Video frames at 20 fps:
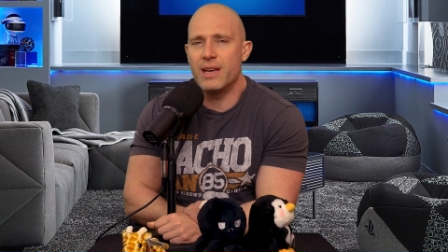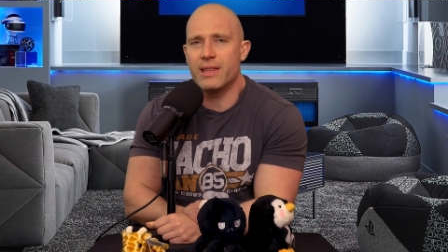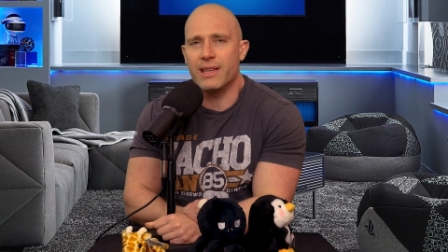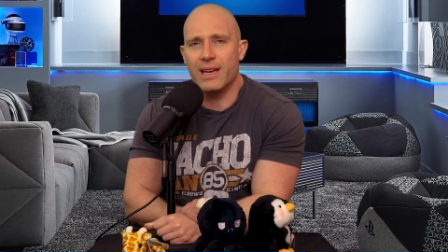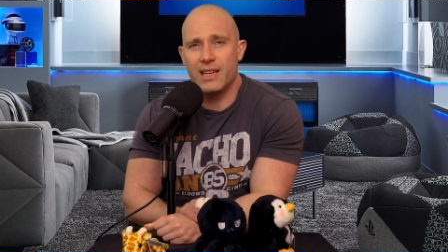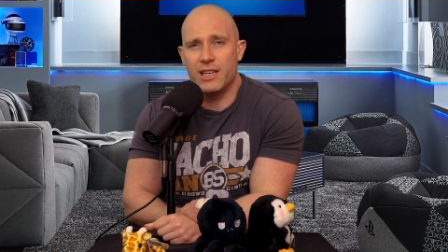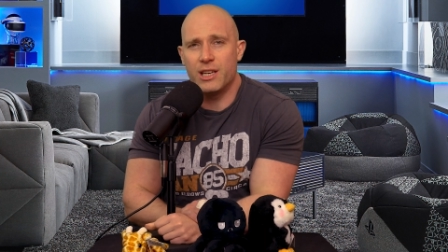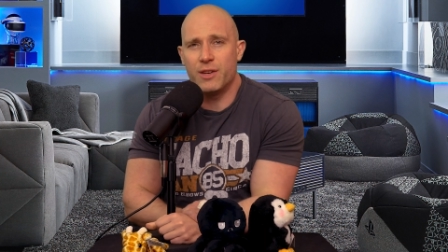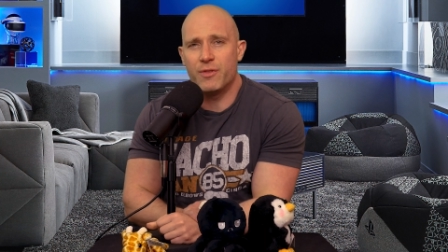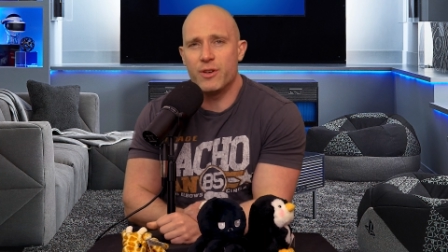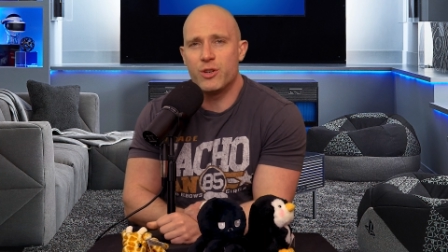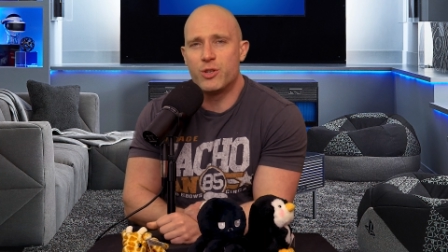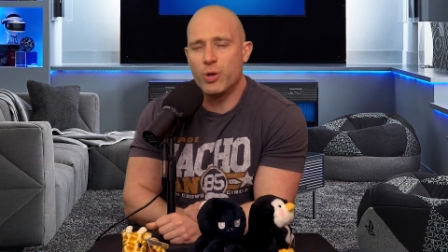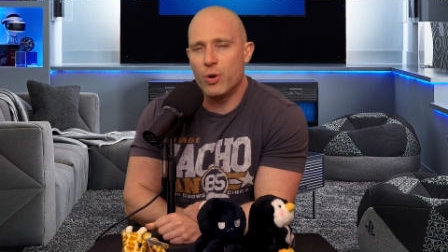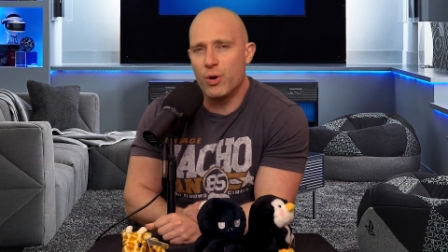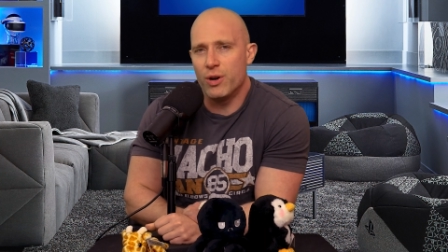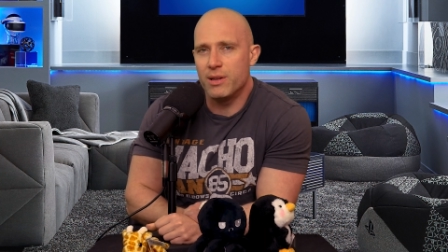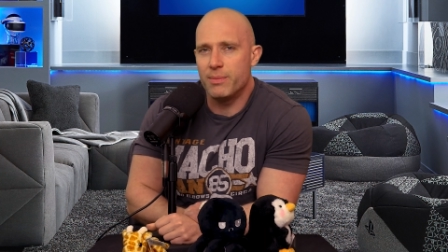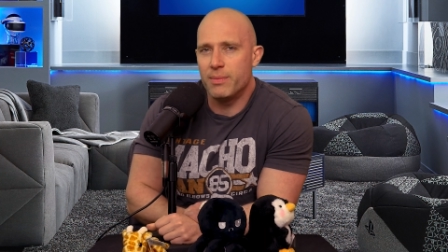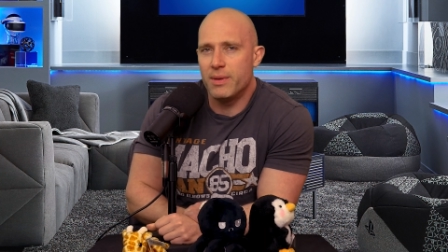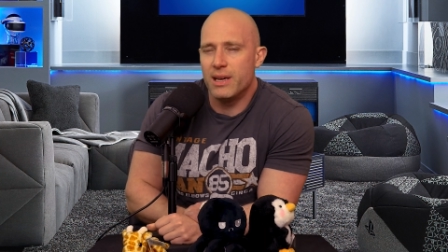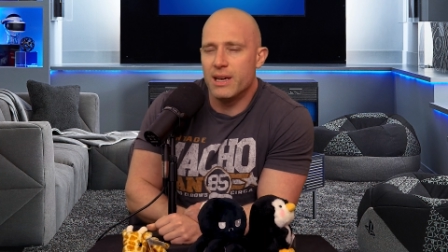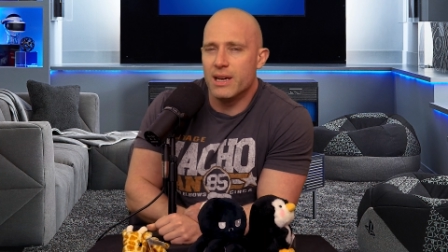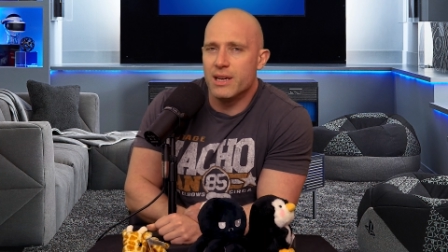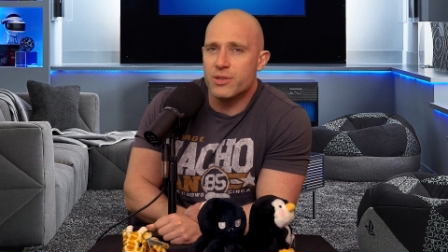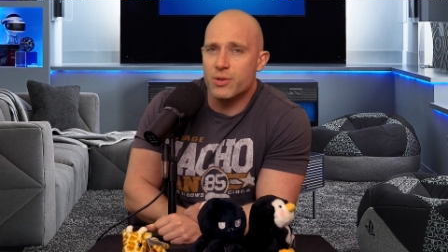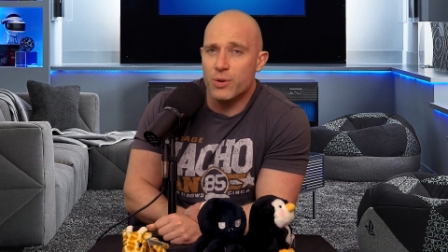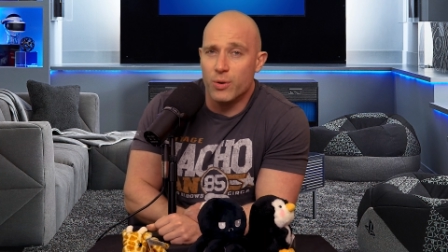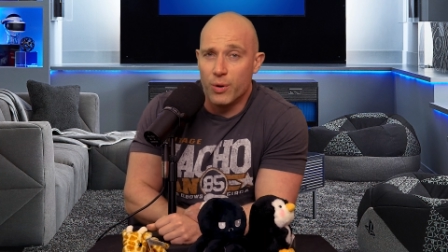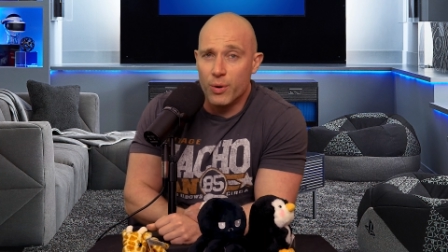here. Thank you for joining me
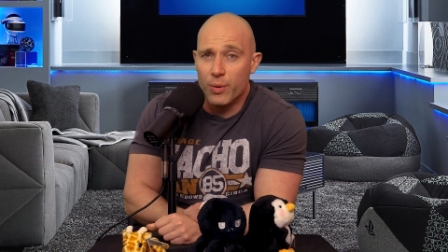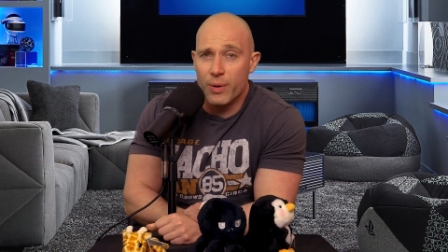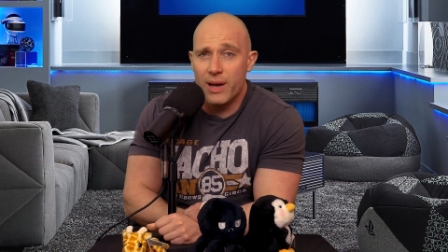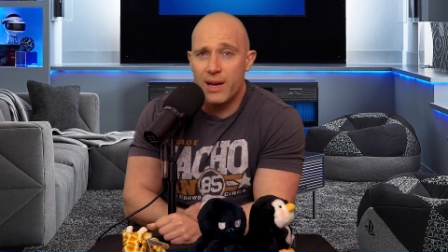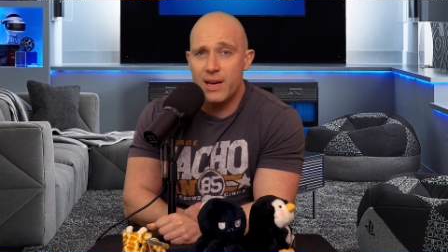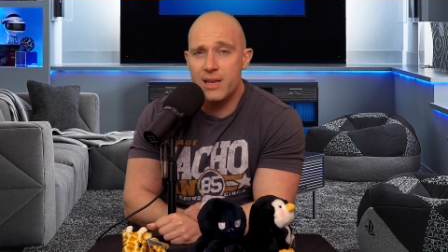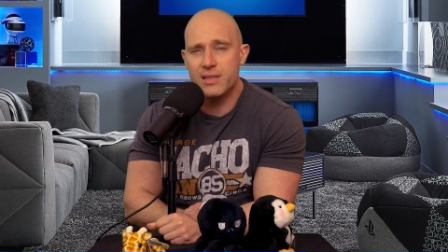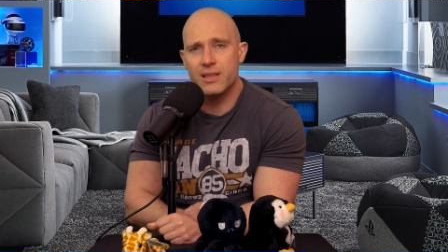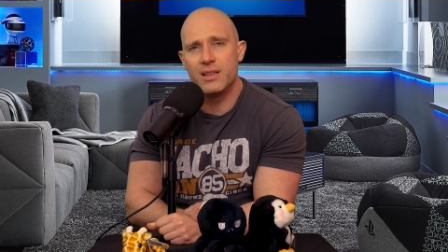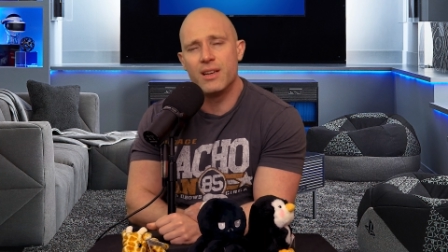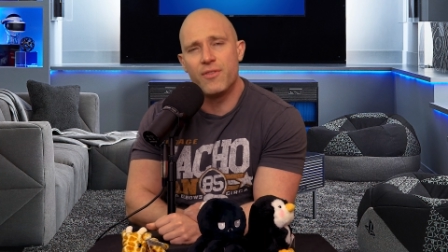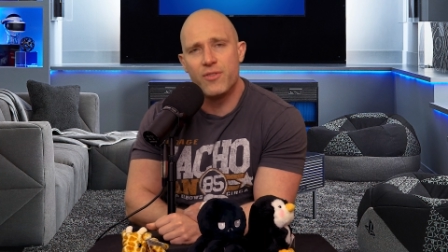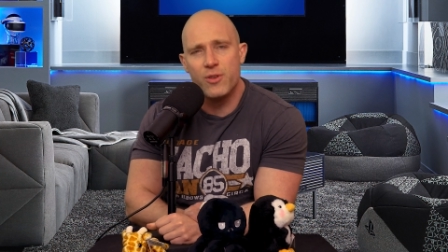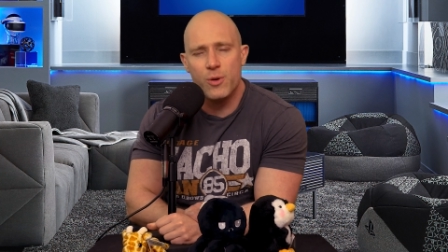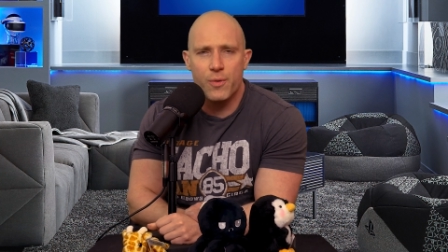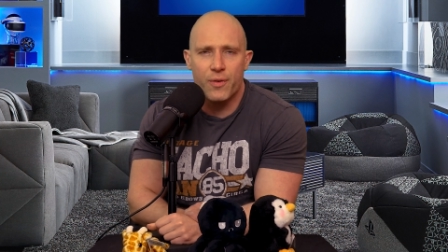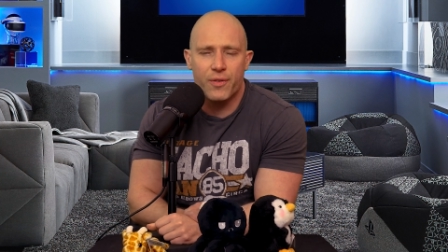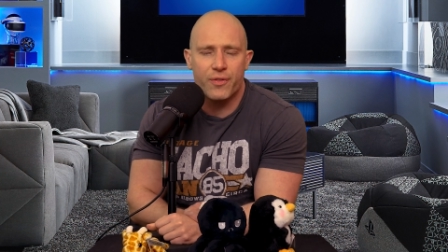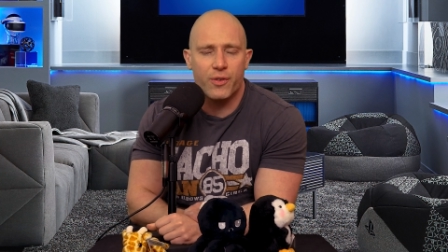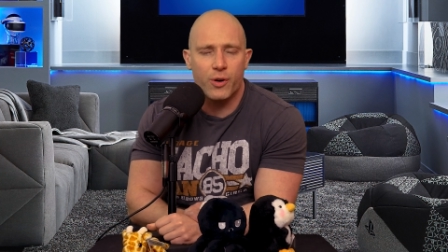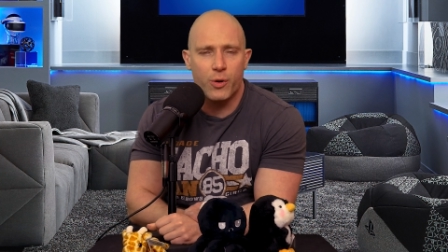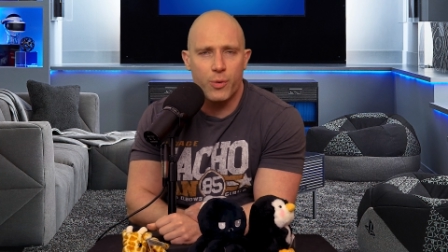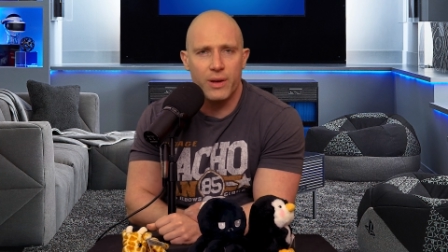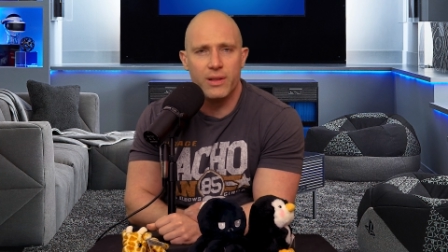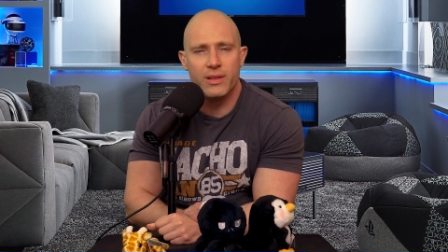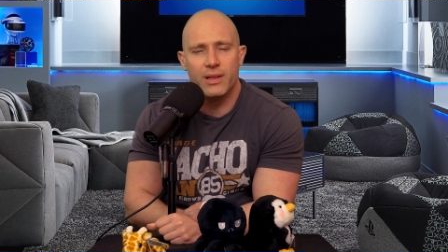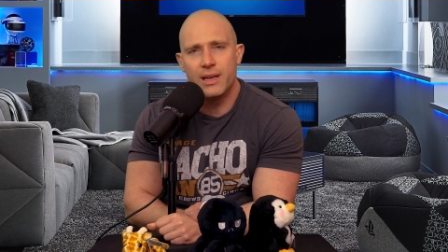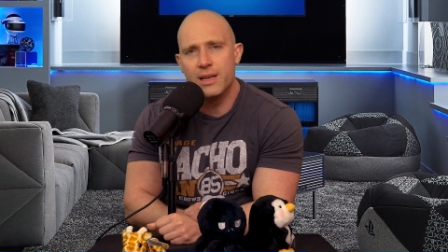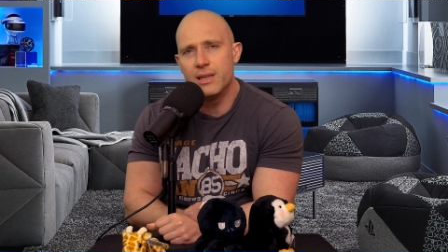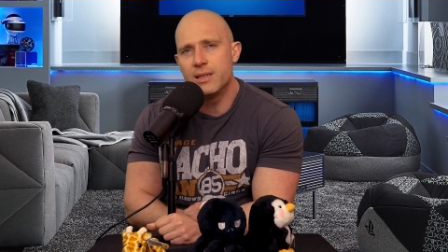as always. And if you
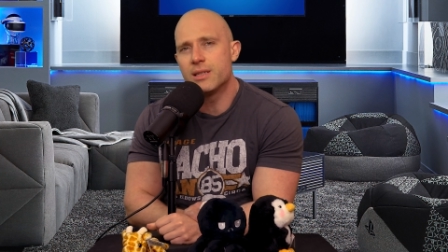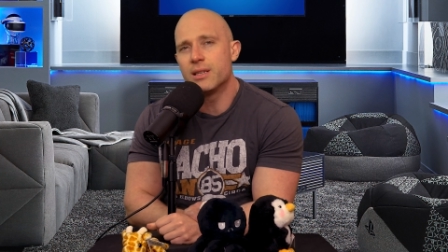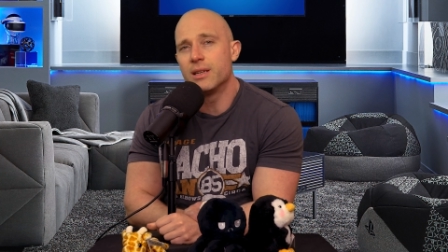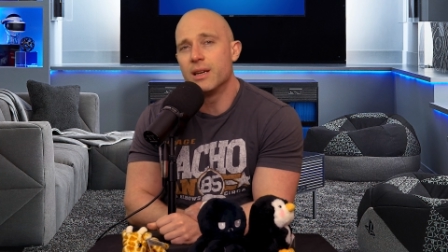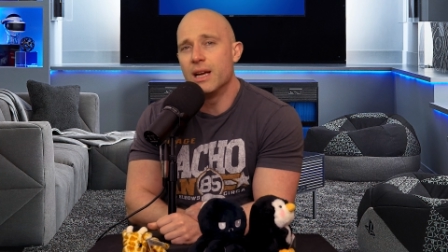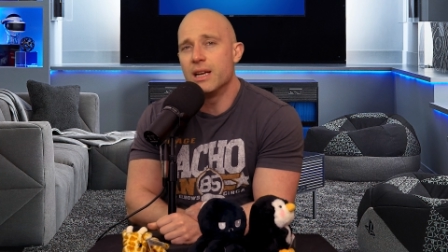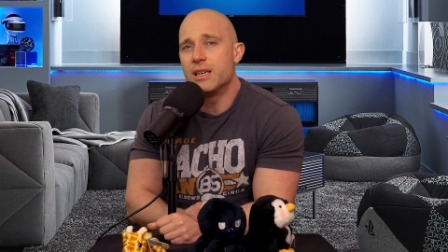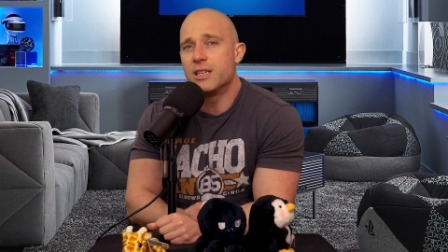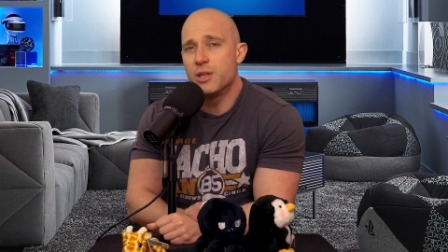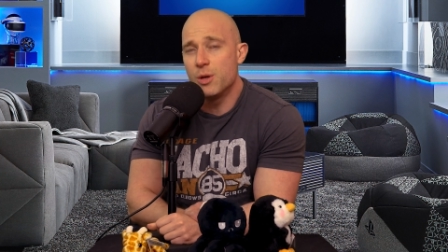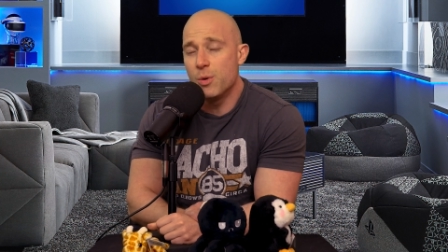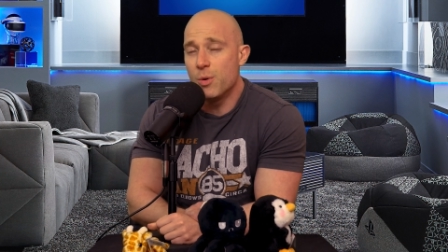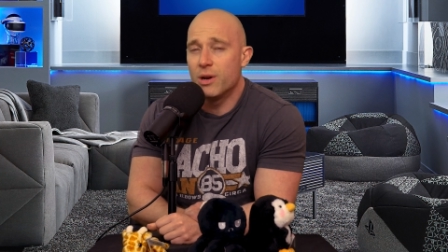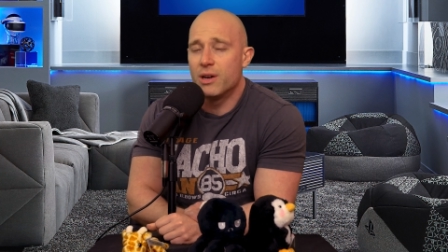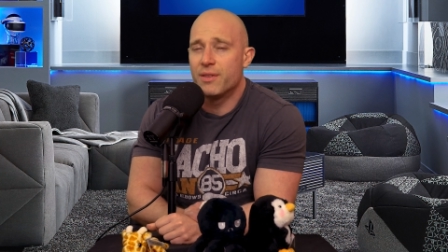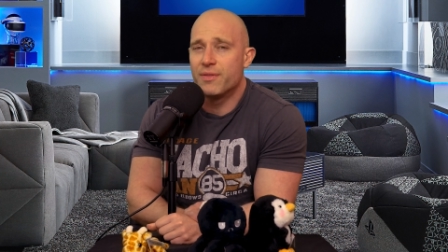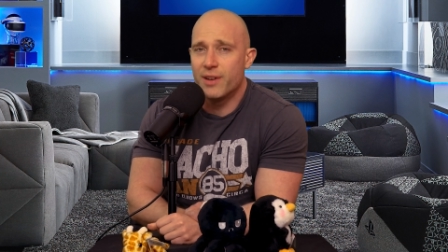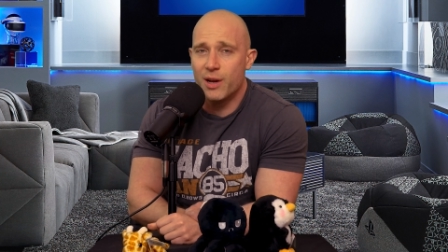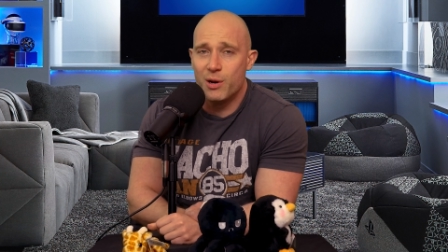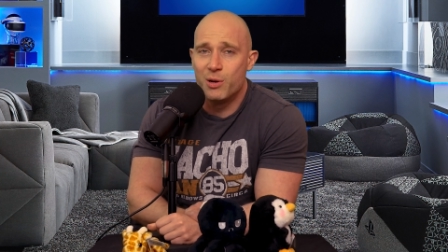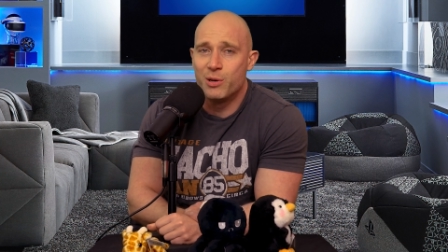frequent the internet, you will have